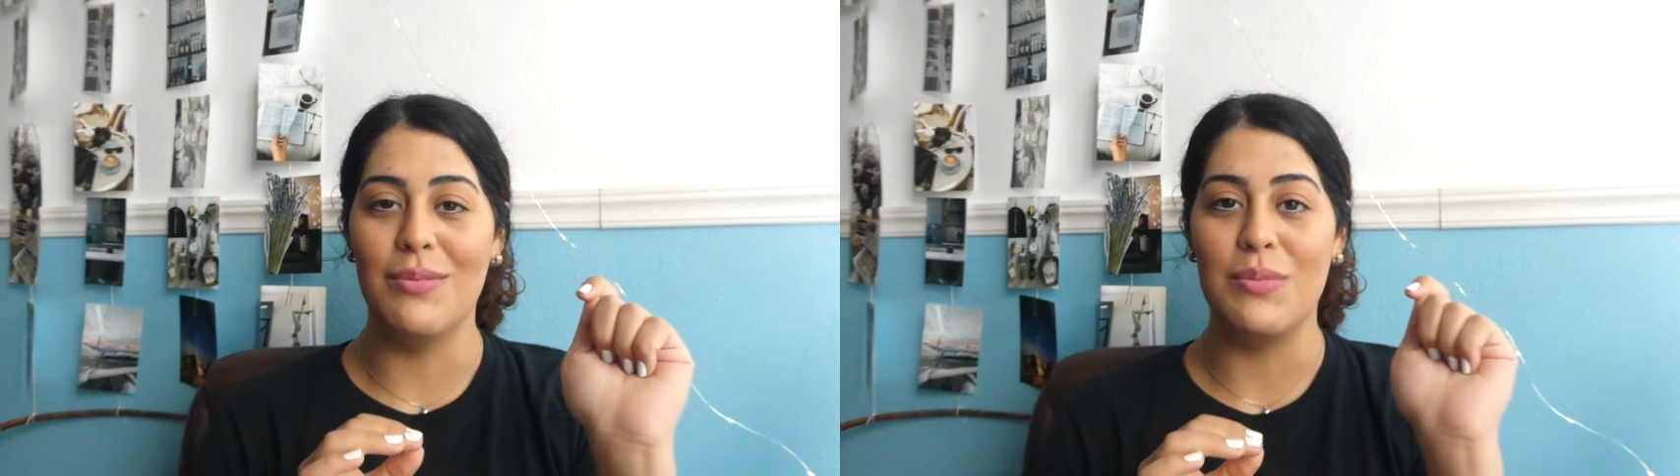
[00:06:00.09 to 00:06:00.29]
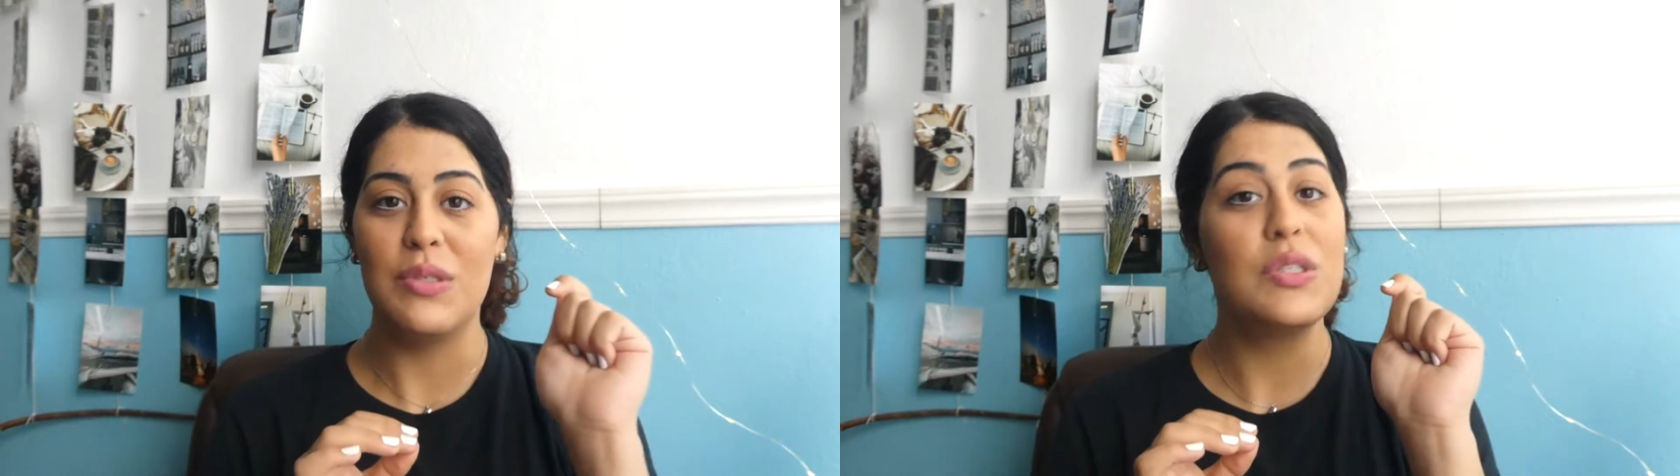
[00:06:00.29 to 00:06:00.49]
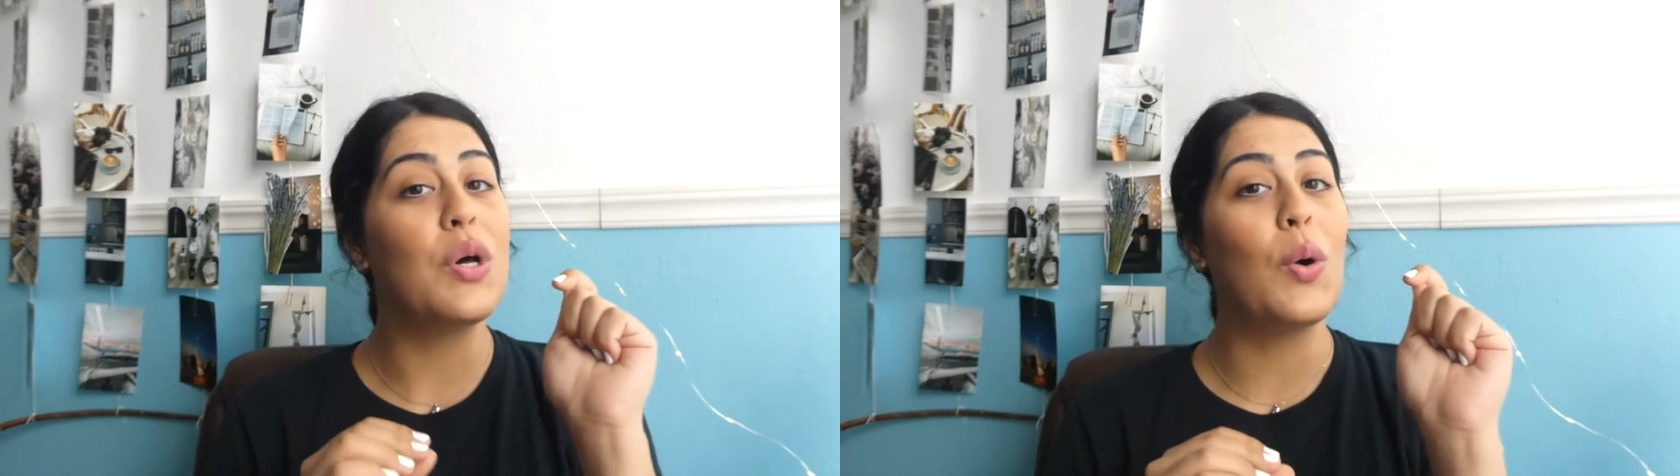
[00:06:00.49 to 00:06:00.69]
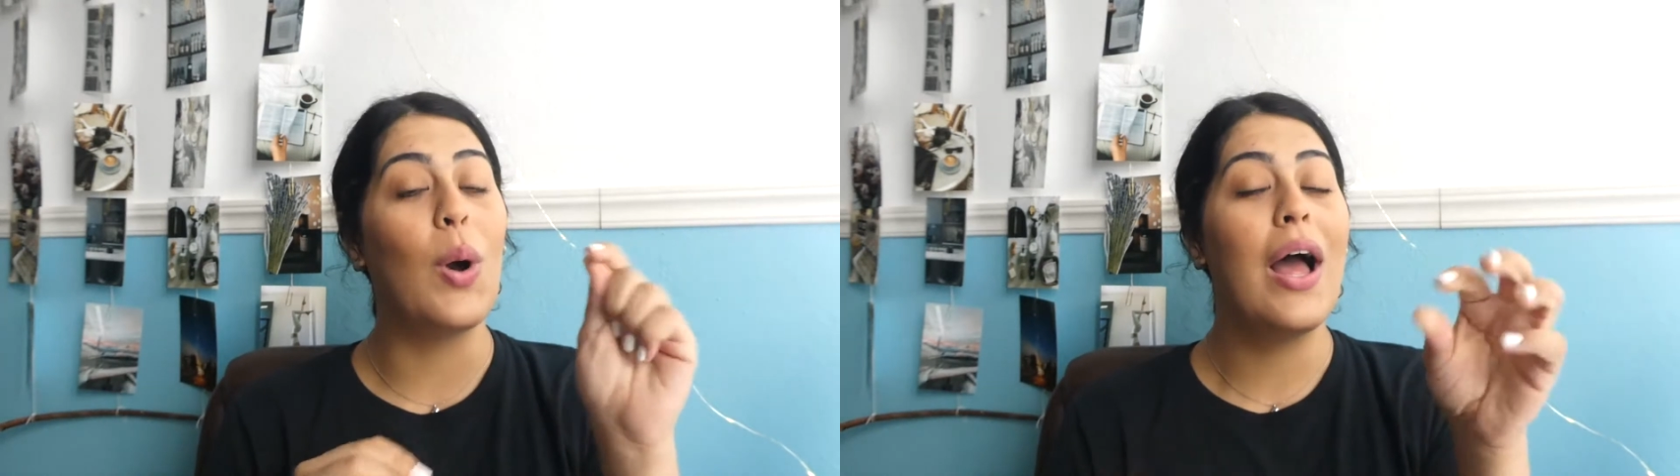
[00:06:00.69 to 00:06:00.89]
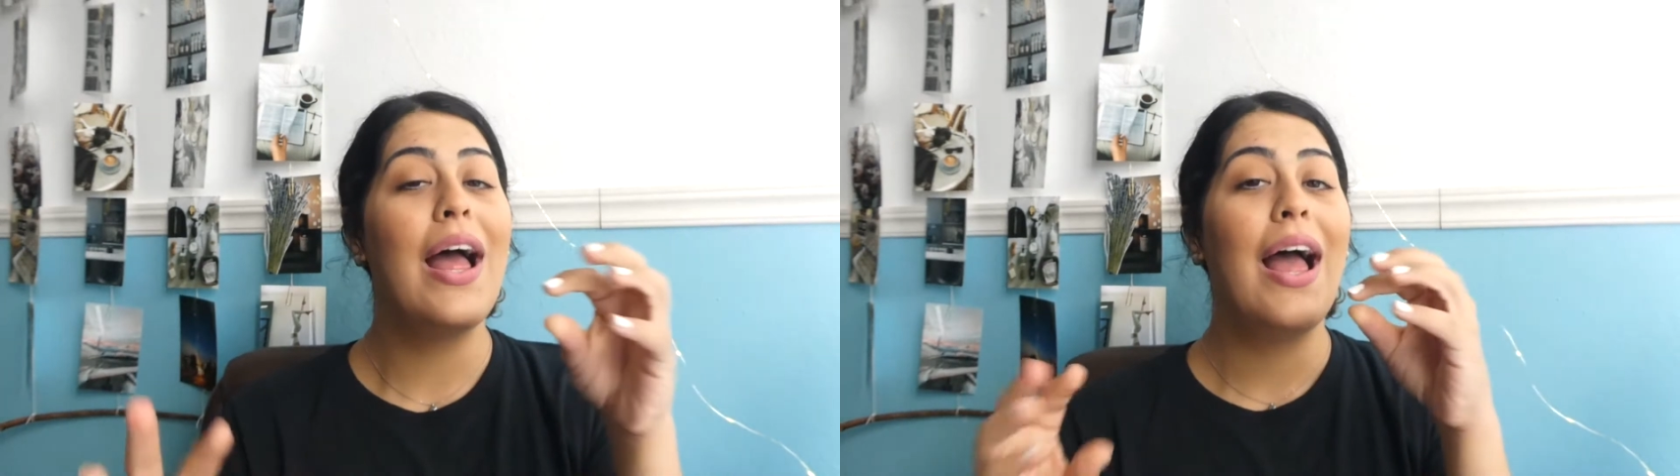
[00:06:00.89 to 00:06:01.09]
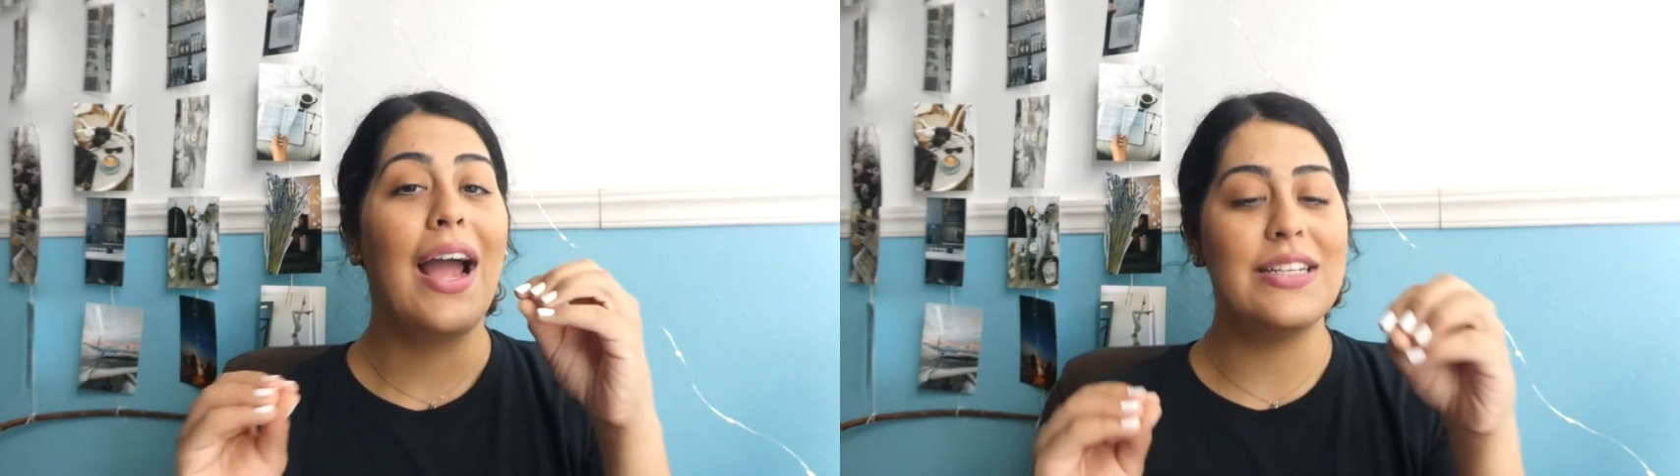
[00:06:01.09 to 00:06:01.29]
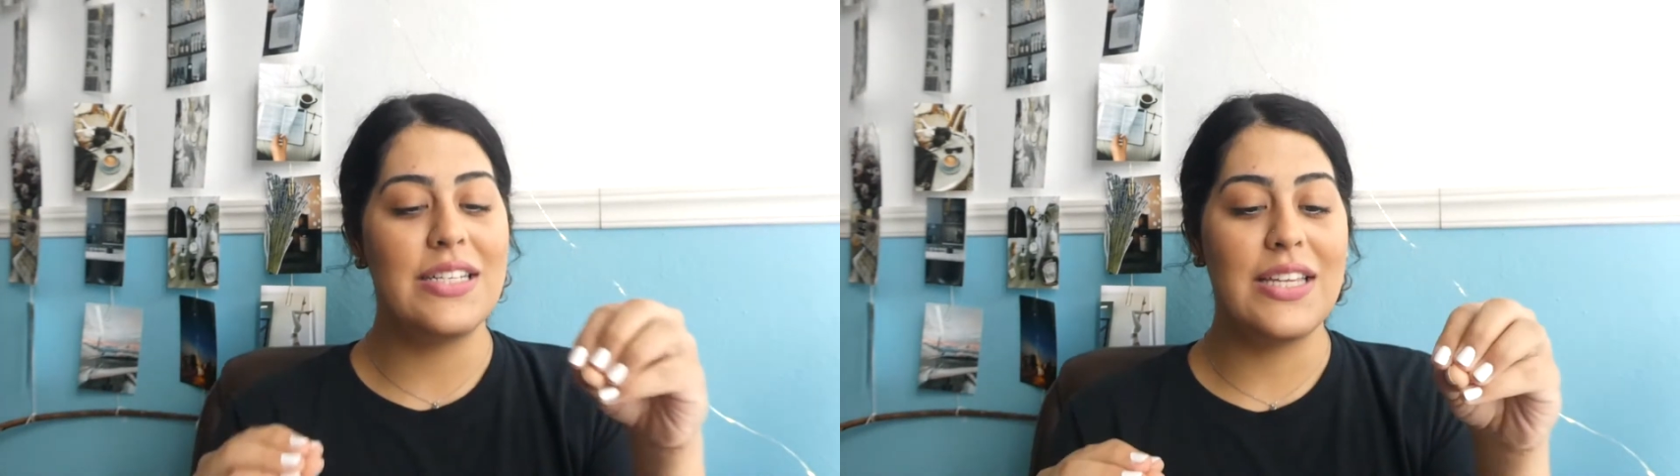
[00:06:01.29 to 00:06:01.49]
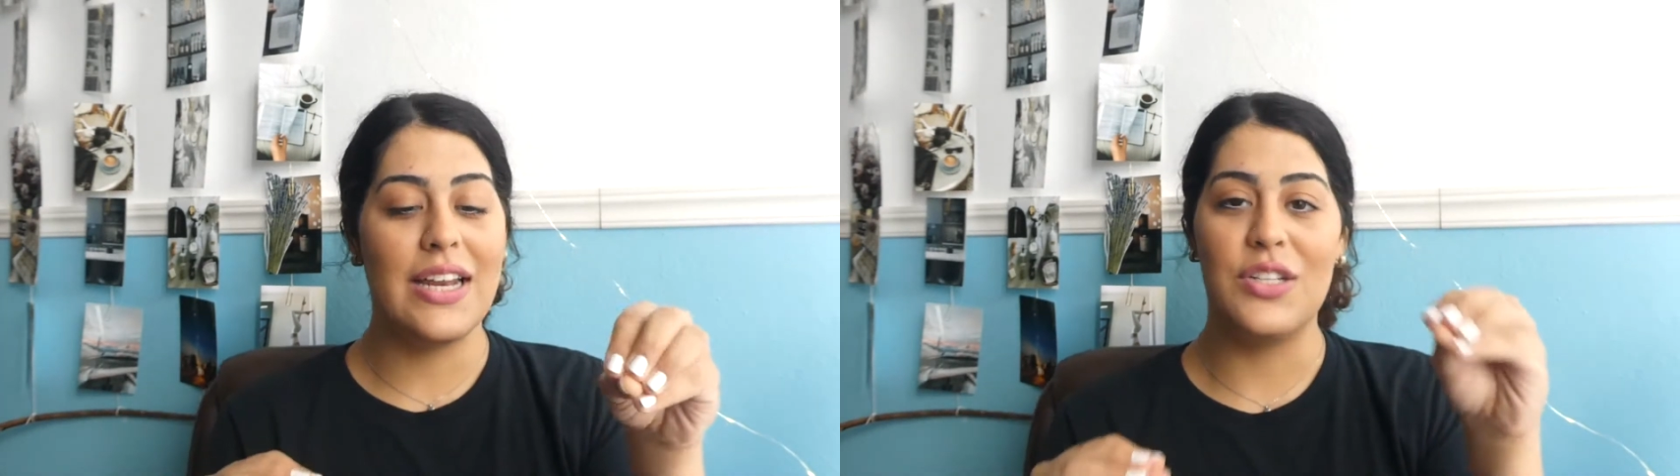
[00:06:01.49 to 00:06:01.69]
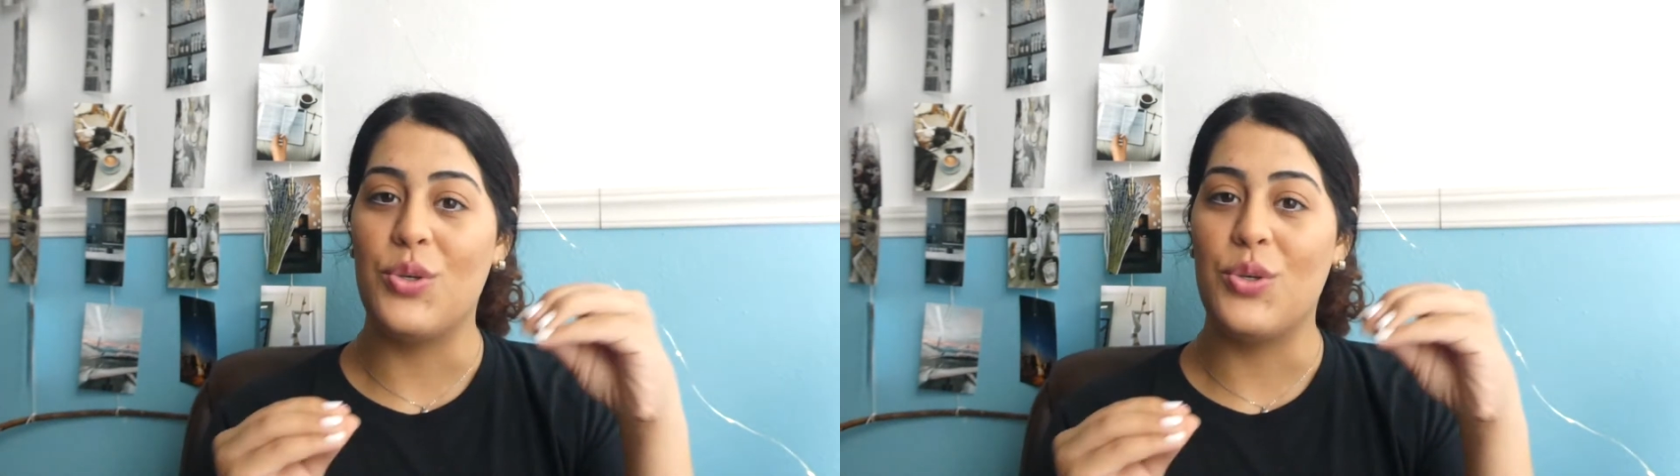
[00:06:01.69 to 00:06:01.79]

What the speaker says: so I decided